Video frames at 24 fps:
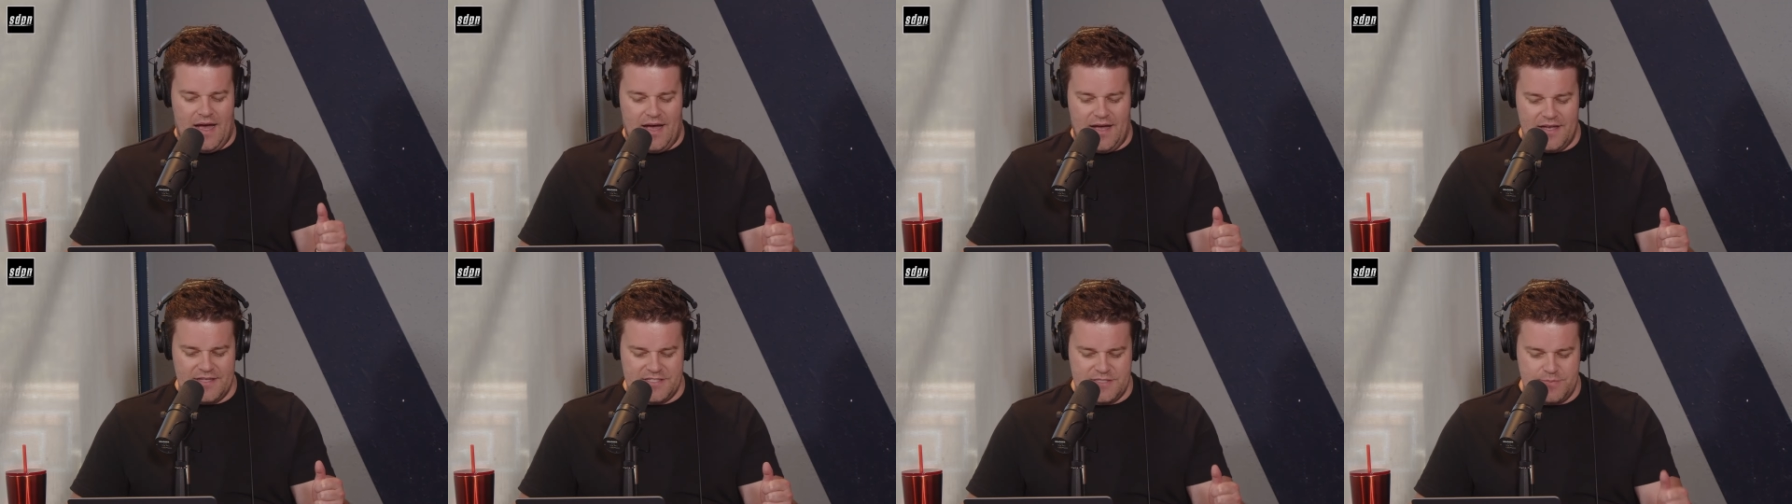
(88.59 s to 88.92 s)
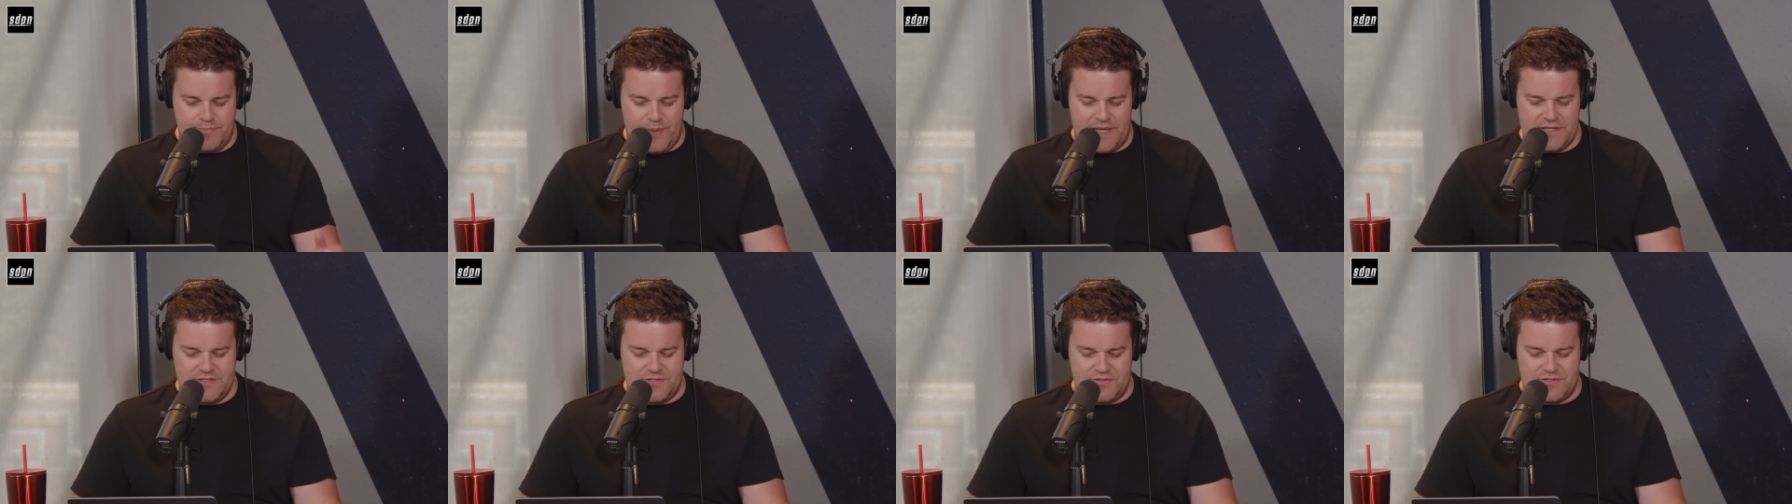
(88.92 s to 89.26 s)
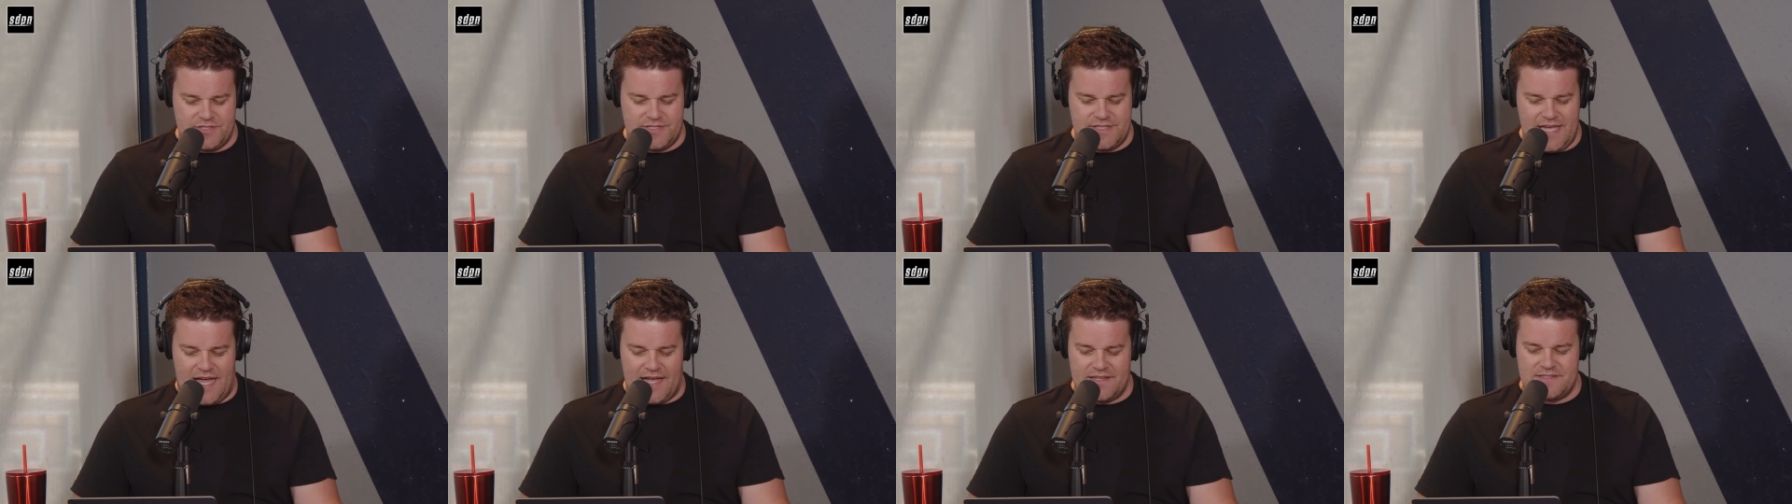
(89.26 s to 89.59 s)
Spencer
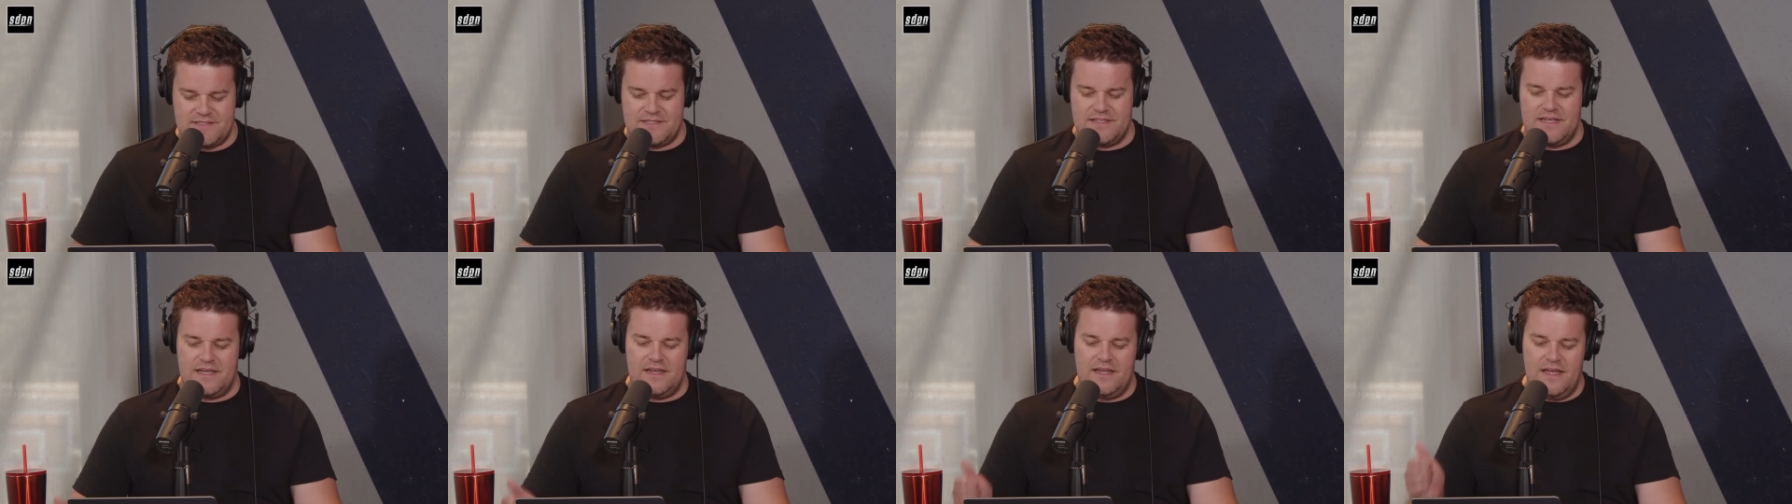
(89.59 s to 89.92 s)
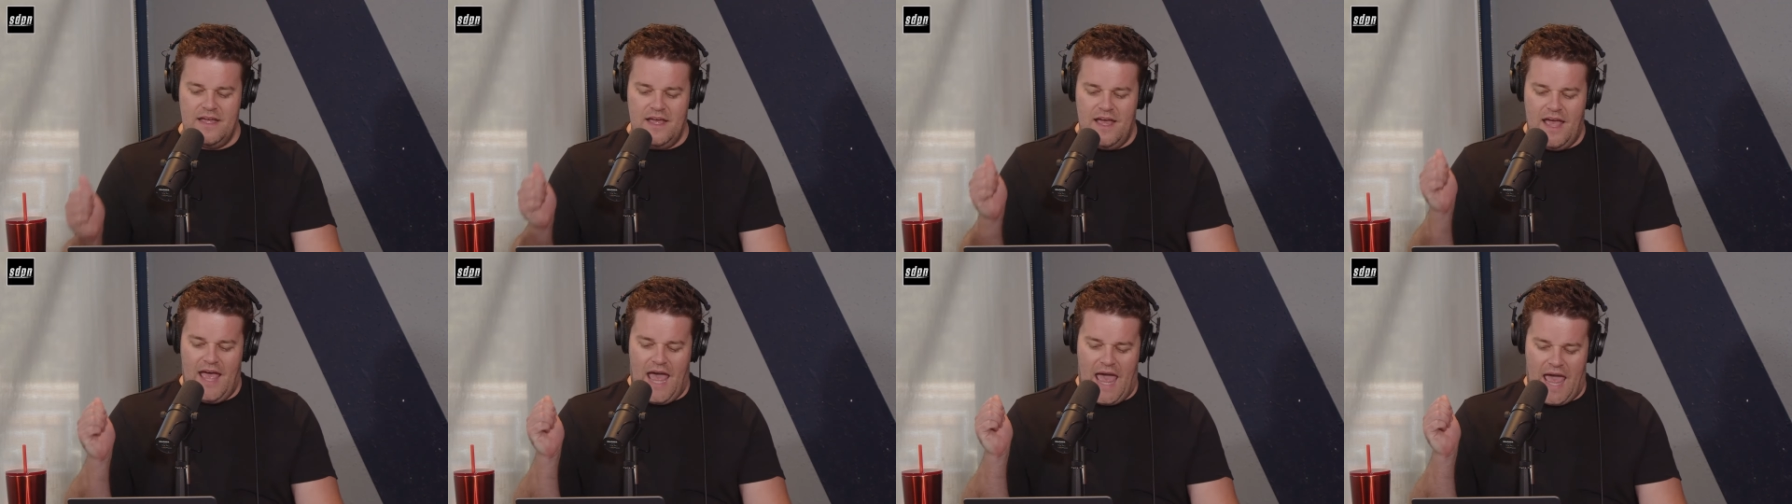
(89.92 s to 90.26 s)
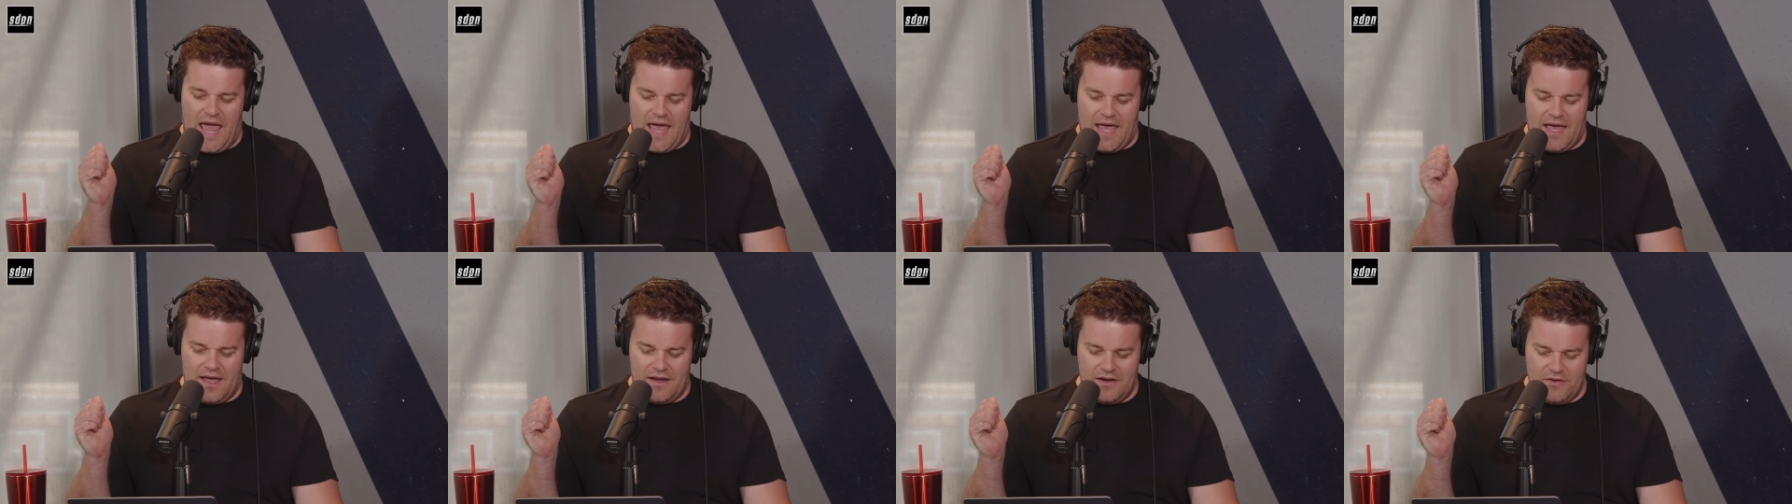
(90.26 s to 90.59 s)
Stastny,
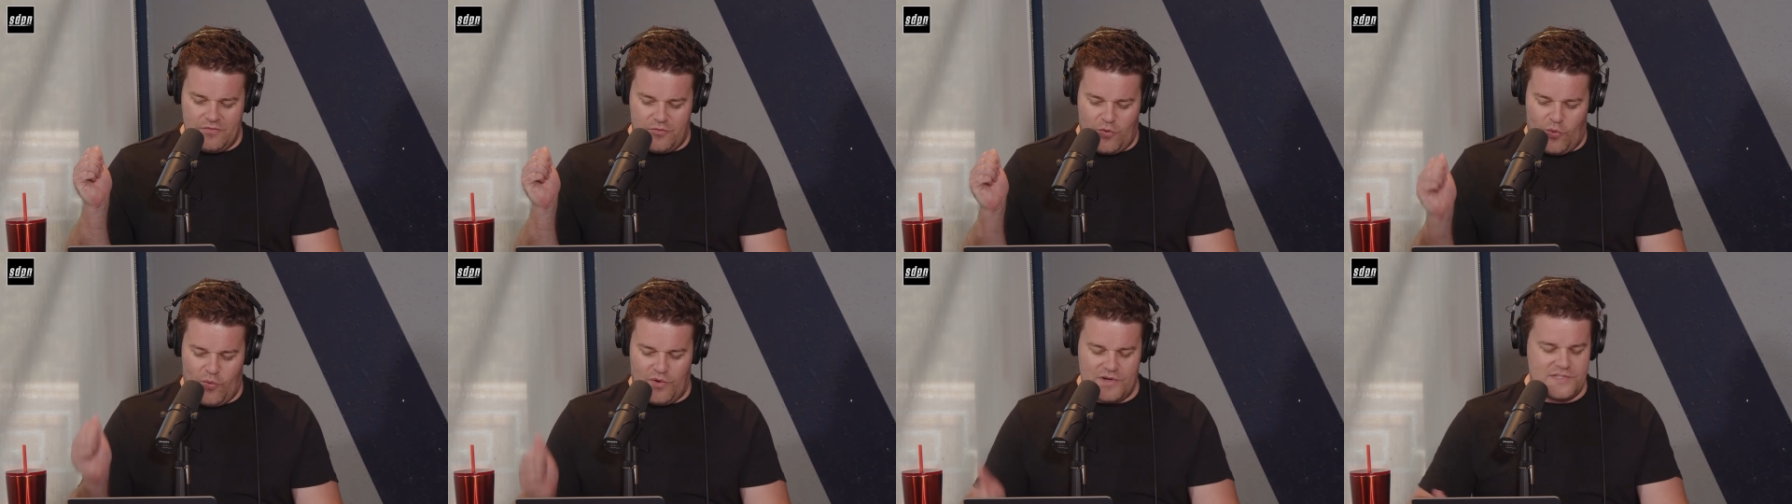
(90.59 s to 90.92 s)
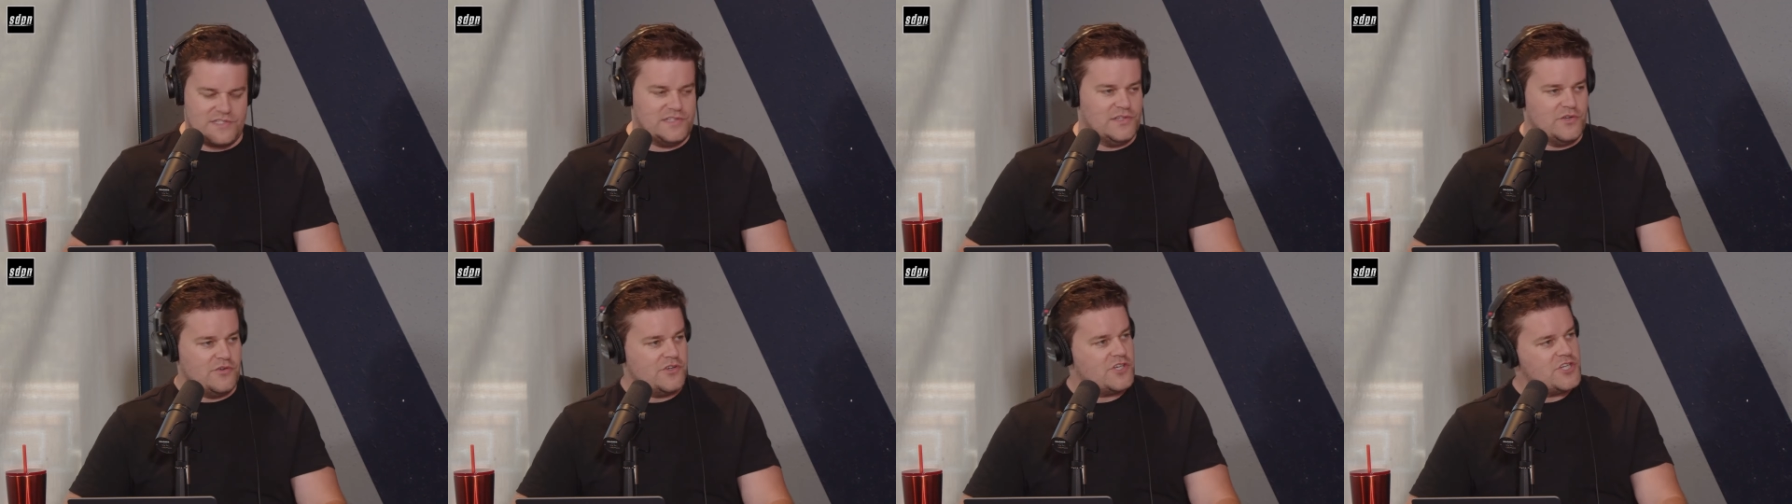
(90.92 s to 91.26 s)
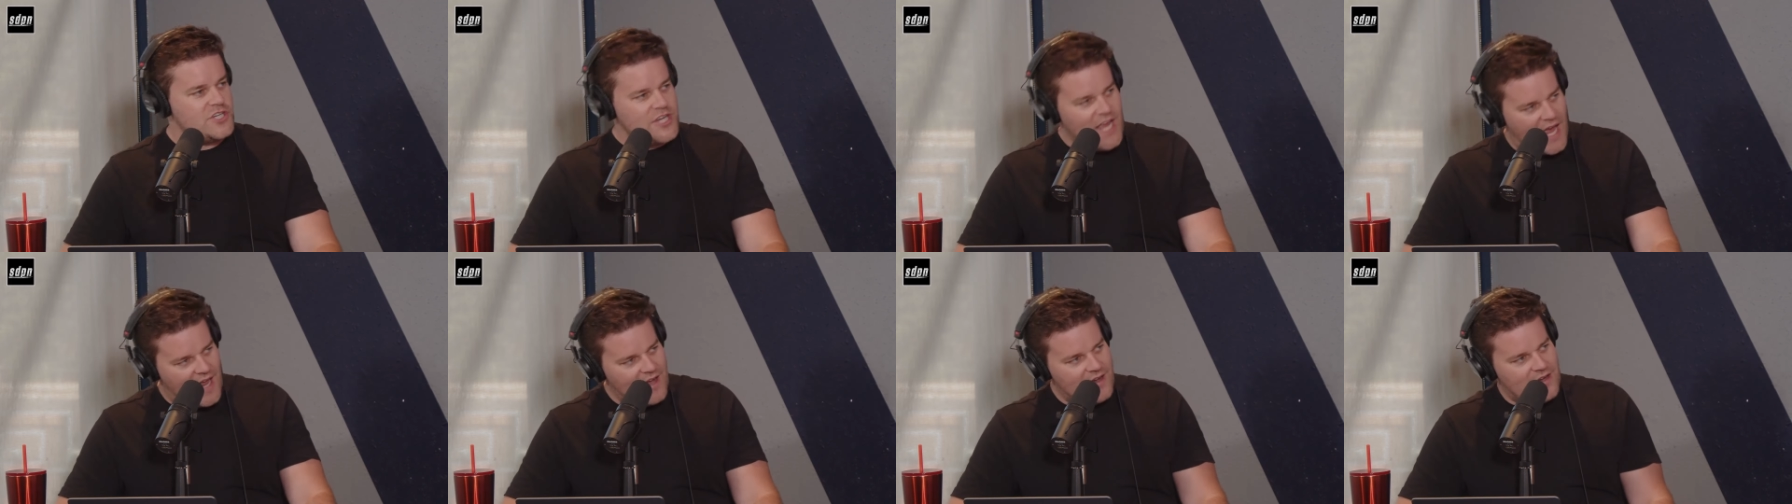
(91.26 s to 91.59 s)
and, of course, Luke
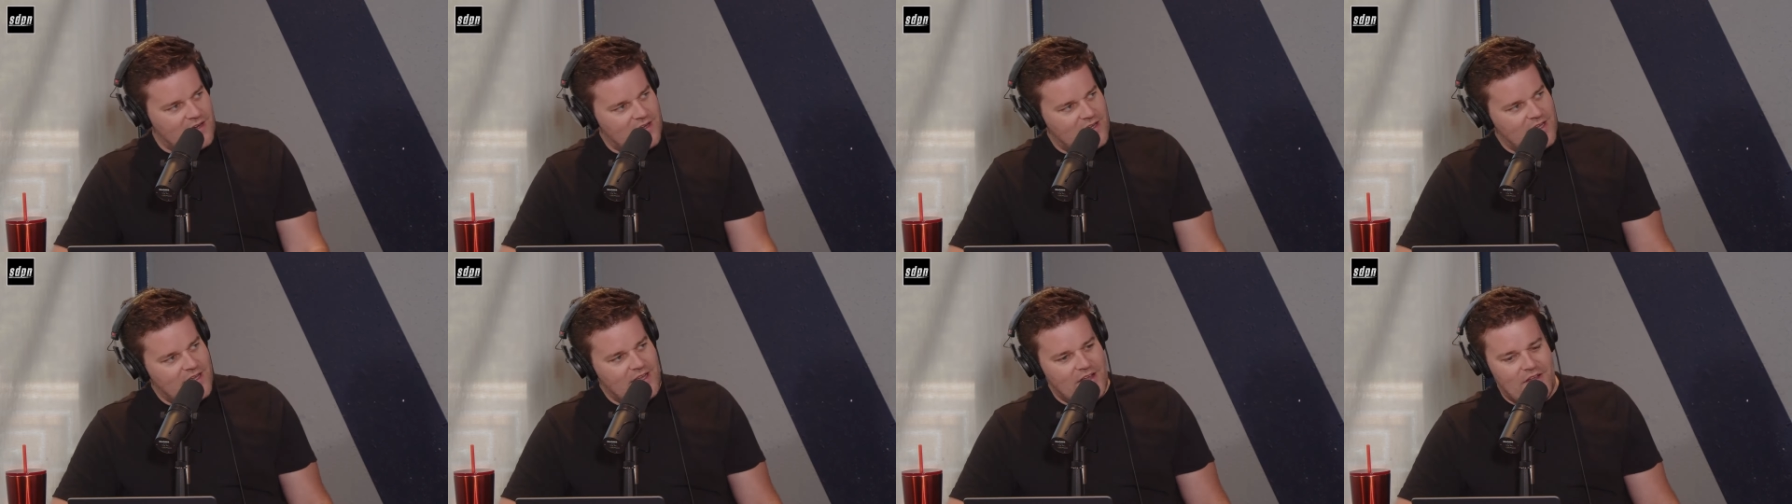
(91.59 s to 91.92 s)
Shen.